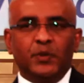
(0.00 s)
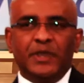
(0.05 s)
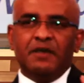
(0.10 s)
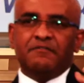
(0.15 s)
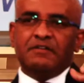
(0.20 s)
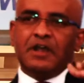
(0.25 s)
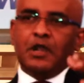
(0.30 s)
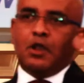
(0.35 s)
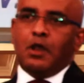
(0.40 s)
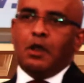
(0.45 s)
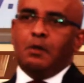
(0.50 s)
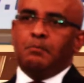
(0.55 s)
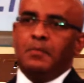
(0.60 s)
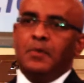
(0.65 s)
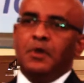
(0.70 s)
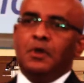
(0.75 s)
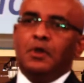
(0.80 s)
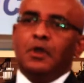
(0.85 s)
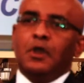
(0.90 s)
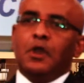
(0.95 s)
We have a
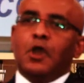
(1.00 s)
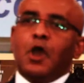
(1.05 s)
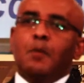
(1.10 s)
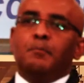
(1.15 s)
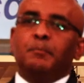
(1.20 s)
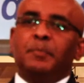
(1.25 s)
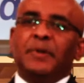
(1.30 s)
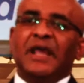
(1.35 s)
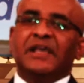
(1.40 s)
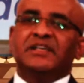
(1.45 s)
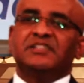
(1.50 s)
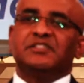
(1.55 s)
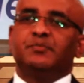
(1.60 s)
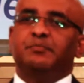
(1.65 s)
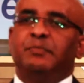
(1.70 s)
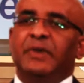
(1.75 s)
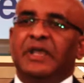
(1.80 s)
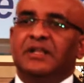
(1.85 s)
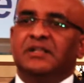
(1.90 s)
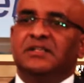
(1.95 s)
com complex
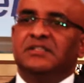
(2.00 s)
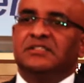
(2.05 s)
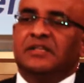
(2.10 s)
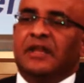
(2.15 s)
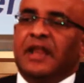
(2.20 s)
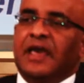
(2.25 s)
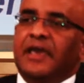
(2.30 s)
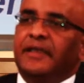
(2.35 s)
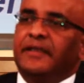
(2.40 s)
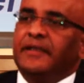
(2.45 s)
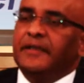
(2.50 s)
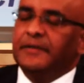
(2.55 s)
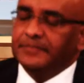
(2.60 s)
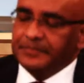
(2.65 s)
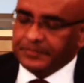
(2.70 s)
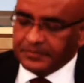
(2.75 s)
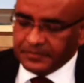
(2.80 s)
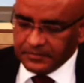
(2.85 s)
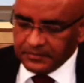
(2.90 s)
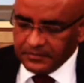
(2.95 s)
bills like
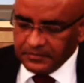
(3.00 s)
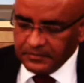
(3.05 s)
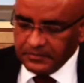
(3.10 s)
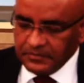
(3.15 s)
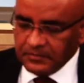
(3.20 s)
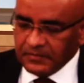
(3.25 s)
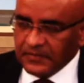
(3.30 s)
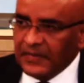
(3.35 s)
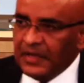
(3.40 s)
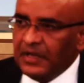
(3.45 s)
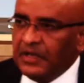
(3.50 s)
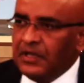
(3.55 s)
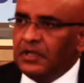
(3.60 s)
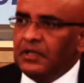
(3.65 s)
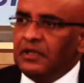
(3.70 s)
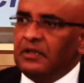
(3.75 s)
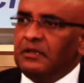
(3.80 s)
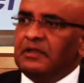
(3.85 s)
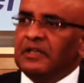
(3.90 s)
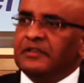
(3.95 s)

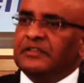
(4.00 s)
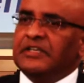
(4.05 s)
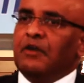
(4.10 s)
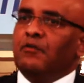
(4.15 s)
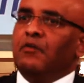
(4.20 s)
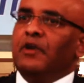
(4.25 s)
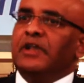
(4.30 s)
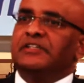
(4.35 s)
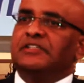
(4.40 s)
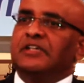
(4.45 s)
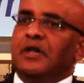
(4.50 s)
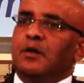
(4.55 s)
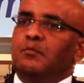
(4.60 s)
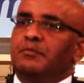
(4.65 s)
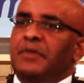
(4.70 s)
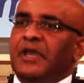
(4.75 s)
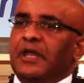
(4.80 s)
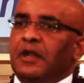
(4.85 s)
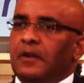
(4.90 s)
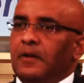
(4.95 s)
the terrorism
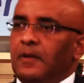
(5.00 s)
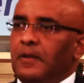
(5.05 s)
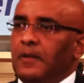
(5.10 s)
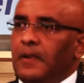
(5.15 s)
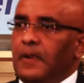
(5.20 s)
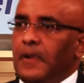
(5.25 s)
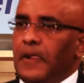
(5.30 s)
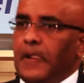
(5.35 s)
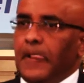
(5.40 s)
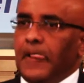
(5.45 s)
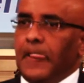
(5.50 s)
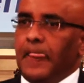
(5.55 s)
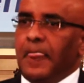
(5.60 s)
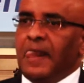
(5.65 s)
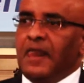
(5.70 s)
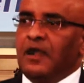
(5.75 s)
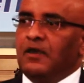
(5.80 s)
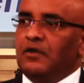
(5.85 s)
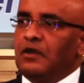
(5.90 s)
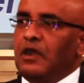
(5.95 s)
bill,
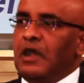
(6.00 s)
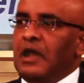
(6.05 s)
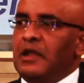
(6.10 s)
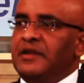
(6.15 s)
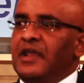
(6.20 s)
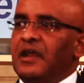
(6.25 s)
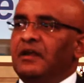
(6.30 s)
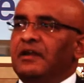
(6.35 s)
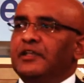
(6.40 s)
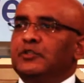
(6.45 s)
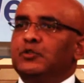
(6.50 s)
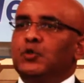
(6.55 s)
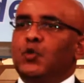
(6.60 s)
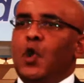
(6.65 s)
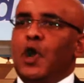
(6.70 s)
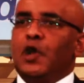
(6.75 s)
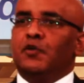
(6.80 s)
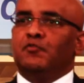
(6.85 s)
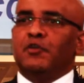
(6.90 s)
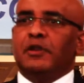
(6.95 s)
uh, nearly
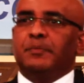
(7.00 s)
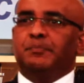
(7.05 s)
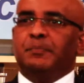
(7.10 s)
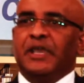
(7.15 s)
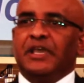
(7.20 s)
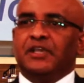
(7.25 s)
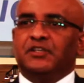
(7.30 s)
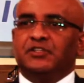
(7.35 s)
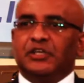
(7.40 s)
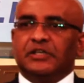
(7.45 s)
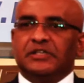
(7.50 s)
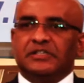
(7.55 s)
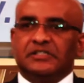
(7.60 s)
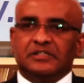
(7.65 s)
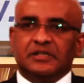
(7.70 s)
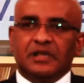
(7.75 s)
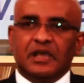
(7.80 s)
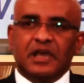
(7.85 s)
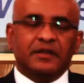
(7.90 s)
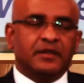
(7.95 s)
200
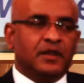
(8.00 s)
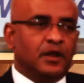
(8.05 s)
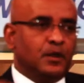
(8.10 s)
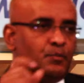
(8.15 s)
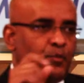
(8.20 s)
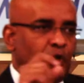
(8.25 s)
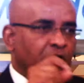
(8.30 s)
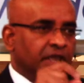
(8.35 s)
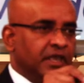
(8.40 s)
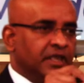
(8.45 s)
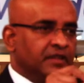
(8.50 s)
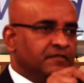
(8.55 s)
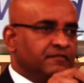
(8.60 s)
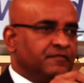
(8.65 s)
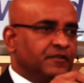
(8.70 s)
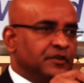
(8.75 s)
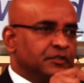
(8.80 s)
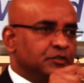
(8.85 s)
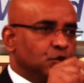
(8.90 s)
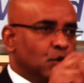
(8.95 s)
pages, and they'll bring it
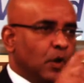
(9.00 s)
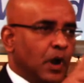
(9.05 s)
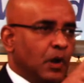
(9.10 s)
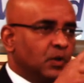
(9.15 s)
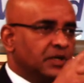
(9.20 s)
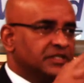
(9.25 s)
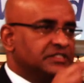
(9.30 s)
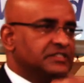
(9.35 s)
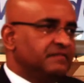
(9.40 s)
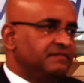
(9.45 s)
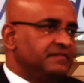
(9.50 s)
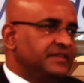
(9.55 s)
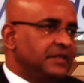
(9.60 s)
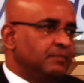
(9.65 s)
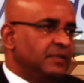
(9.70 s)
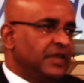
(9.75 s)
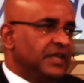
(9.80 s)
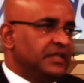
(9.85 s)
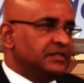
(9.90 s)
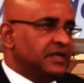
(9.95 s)
for two hours of
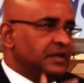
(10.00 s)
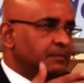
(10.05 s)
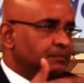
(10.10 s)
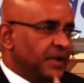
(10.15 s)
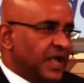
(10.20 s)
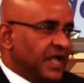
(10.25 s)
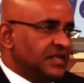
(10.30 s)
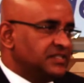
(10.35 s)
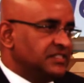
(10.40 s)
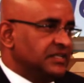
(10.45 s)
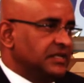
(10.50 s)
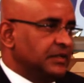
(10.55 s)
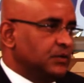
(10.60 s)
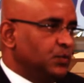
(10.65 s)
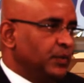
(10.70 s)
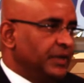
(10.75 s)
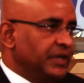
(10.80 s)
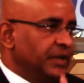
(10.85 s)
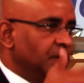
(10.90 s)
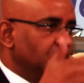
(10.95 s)
debate and pass it.
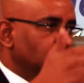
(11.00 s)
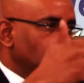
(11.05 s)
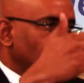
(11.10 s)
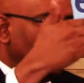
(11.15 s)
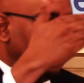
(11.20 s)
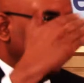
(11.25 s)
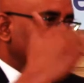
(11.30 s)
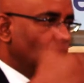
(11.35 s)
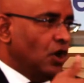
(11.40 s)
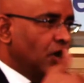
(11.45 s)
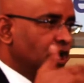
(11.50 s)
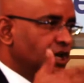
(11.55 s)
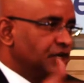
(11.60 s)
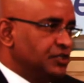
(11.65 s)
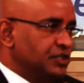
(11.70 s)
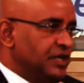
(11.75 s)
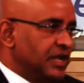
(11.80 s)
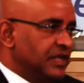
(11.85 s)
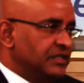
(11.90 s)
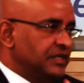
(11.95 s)
We, we
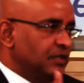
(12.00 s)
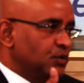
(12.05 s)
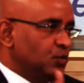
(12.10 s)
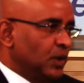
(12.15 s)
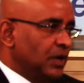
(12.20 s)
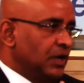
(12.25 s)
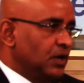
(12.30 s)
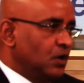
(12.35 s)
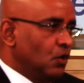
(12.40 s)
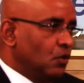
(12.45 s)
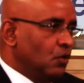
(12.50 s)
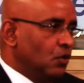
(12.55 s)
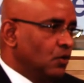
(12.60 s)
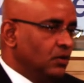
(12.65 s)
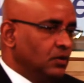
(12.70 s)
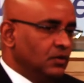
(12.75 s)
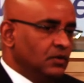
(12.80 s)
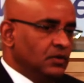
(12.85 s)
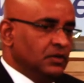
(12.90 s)
urge that it will go